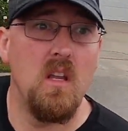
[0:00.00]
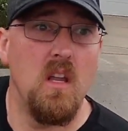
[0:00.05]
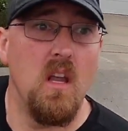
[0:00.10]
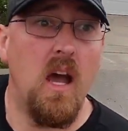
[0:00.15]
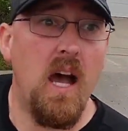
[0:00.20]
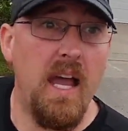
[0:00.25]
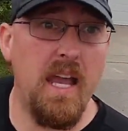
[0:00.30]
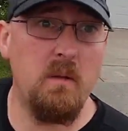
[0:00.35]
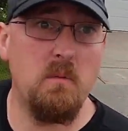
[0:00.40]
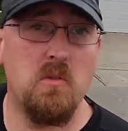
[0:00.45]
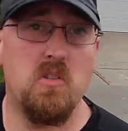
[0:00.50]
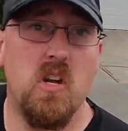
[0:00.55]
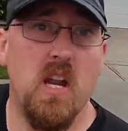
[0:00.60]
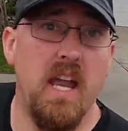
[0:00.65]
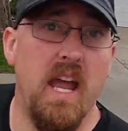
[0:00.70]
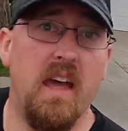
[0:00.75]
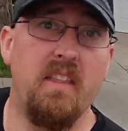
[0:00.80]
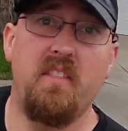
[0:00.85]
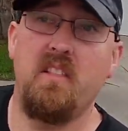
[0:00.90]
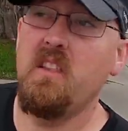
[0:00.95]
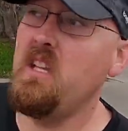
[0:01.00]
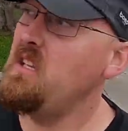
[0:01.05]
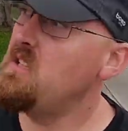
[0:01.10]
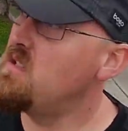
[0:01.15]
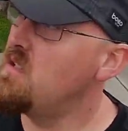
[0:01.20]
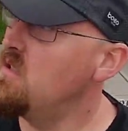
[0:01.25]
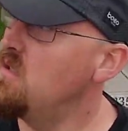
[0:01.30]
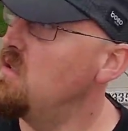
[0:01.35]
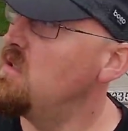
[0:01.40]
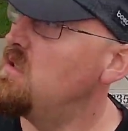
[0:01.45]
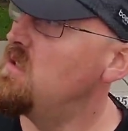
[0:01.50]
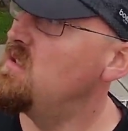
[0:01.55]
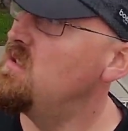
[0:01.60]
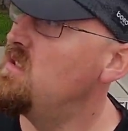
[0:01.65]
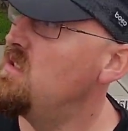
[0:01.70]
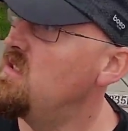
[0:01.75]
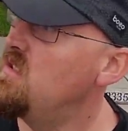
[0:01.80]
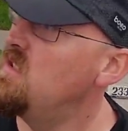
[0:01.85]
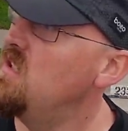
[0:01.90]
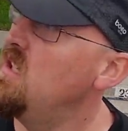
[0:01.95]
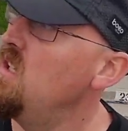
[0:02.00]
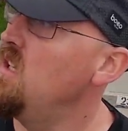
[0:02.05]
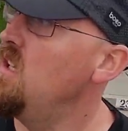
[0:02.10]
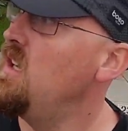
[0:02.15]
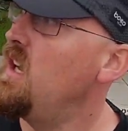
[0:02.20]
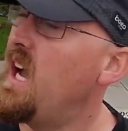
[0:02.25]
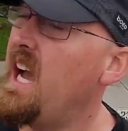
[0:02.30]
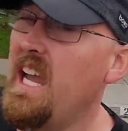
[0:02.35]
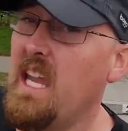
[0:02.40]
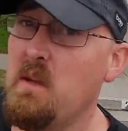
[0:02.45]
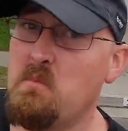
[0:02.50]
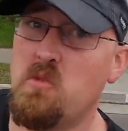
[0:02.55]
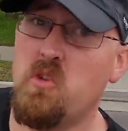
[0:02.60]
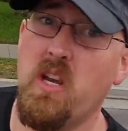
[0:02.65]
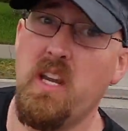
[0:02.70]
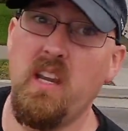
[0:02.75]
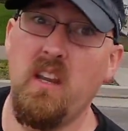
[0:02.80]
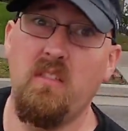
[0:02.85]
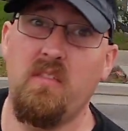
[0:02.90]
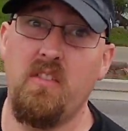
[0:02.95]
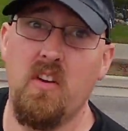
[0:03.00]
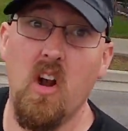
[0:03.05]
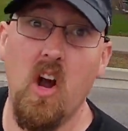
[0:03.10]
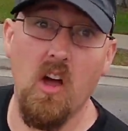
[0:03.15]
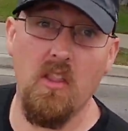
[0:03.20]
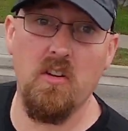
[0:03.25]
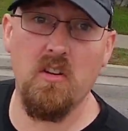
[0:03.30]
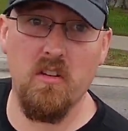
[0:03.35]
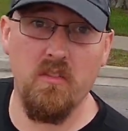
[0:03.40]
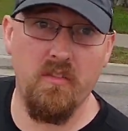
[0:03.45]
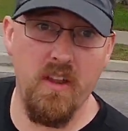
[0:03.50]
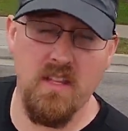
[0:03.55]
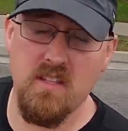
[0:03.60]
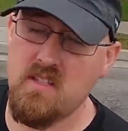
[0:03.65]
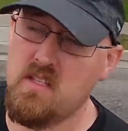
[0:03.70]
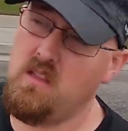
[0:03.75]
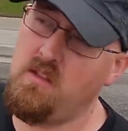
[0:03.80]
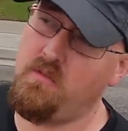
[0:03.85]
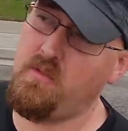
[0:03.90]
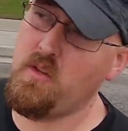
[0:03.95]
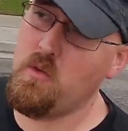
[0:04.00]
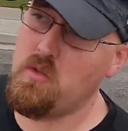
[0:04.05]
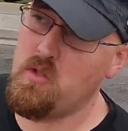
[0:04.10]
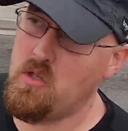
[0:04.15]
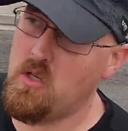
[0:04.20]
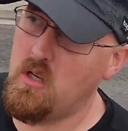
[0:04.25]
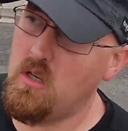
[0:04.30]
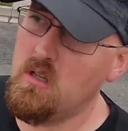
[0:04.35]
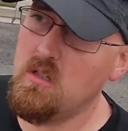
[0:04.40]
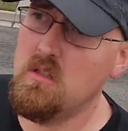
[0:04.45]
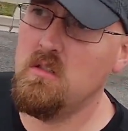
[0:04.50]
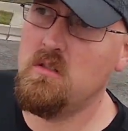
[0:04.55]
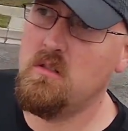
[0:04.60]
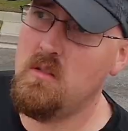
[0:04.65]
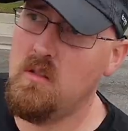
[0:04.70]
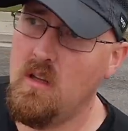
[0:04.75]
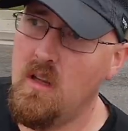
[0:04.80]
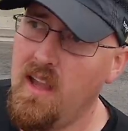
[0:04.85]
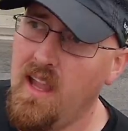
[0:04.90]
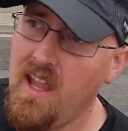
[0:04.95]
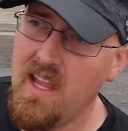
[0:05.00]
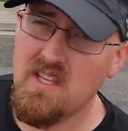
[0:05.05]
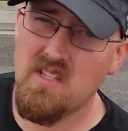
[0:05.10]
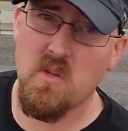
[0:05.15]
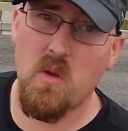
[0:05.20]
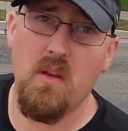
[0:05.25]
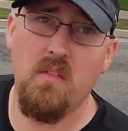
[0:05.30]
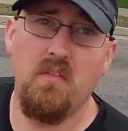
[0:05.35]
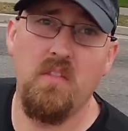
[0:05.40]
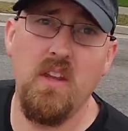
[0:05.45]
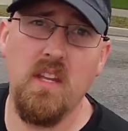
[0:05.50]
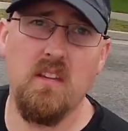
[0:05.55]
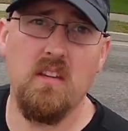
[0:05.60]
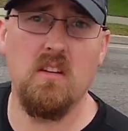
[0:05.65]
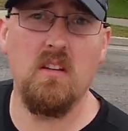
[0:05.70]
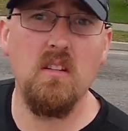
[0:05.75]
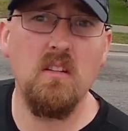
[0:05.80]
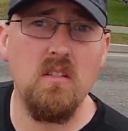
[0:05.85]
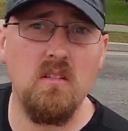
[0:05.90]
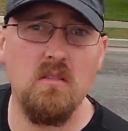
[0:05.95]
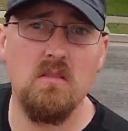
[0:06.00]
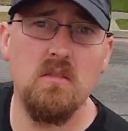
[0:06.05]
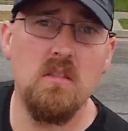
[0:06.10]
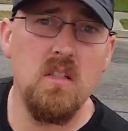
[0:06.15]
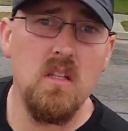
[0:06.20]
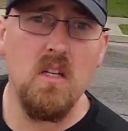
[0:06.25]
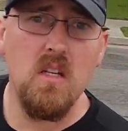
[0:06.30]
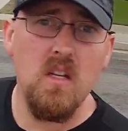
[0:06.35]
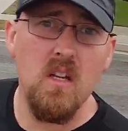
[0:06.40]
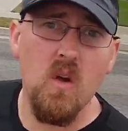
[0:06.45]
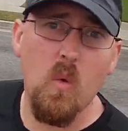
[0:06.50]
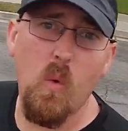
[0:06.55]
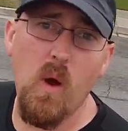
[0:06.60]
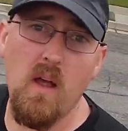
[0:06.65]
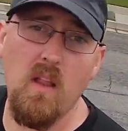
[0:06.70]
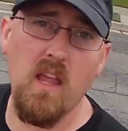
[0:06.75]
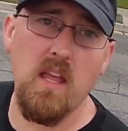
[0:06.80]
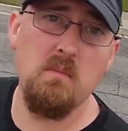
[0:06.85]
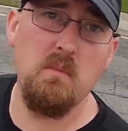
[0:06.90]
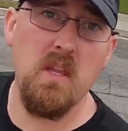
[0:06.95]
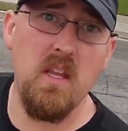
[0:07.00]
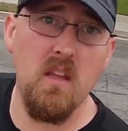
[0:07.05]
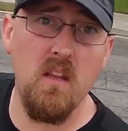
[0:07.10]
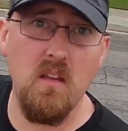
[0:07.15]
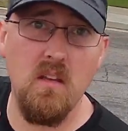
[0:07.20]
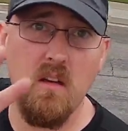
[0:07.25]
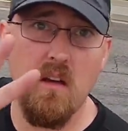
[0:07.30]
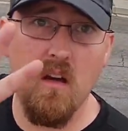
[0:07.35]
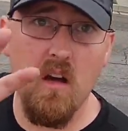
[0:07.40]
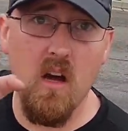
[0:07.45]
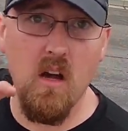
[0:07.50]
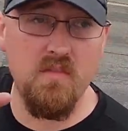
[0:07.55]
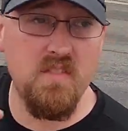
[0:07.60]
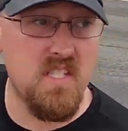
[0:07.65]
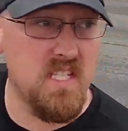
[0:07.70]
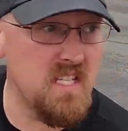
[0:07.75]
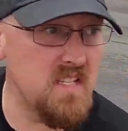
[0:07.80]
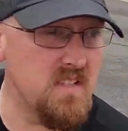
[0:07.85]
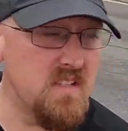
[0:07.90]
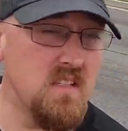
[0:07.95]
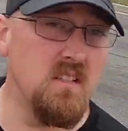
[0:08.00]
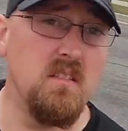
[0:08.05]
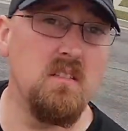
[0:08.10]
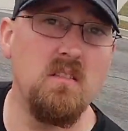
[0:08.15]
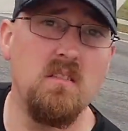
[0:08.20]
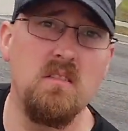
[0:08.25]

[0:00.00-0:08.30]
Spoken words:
I am a triathlete. I am training for other events in the future, so I figured while I'm in off season,